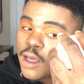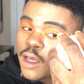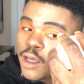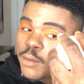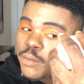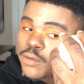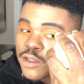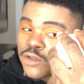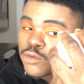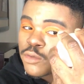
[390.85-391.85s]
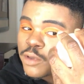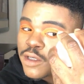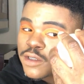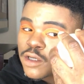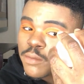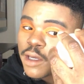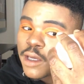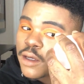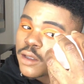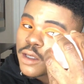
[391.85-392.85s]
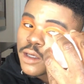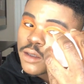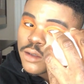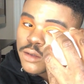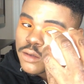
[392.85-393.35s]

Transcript: up and swoop it until my hairline.